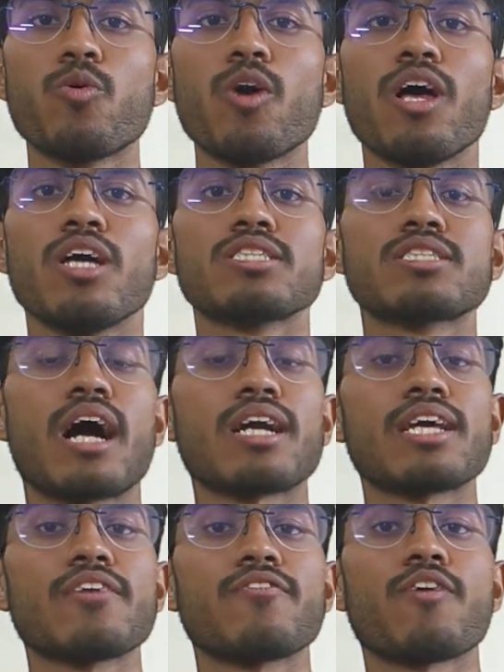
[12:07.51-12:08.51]
starting
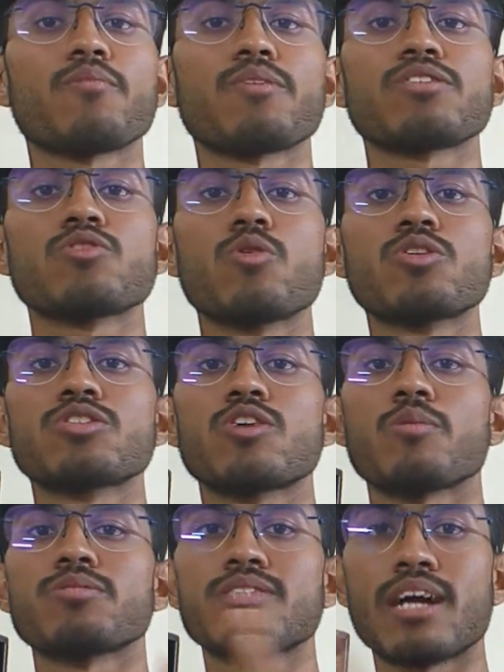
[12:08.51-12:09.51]
from the source of
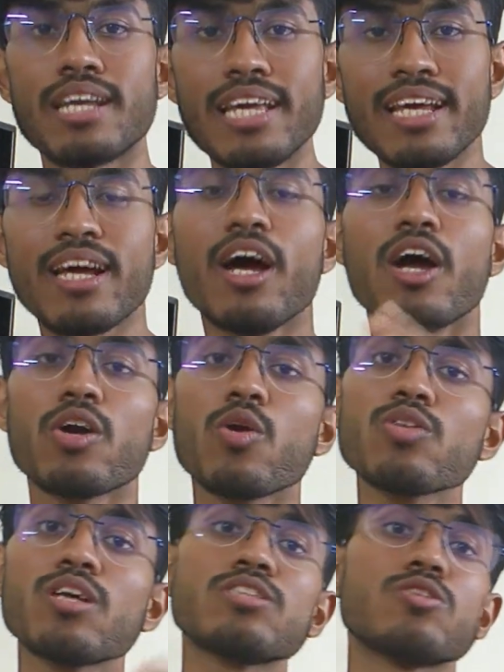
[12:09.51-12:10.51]
study to the
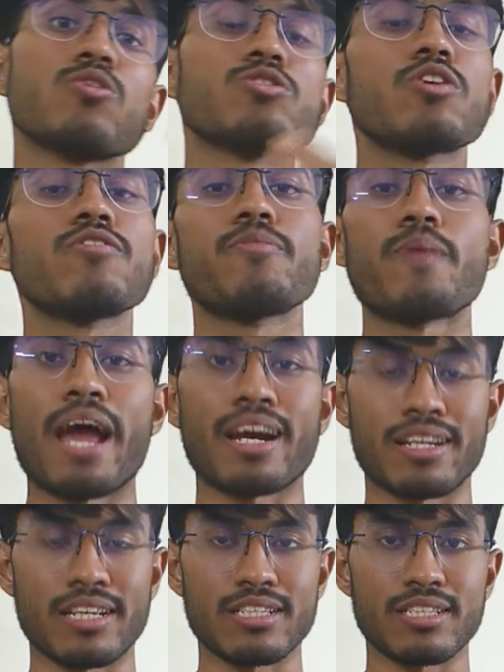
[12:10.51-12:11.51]
source of
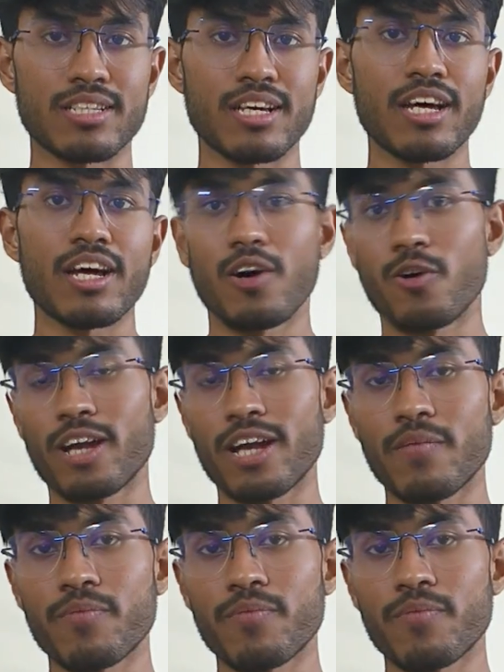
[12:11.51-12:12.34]
practice. Okay?